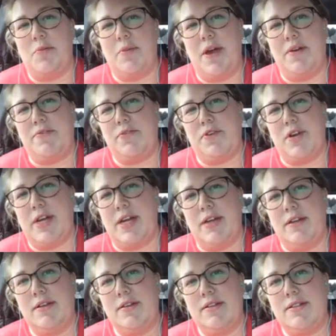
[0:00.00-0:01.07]
every
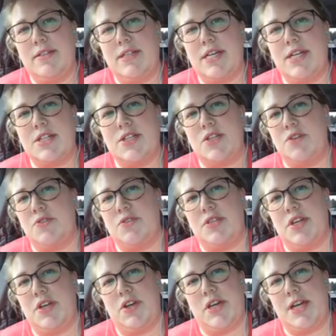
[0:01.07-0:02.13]
excuse
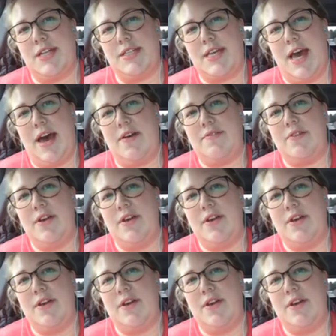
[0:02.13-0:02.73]
that your kids have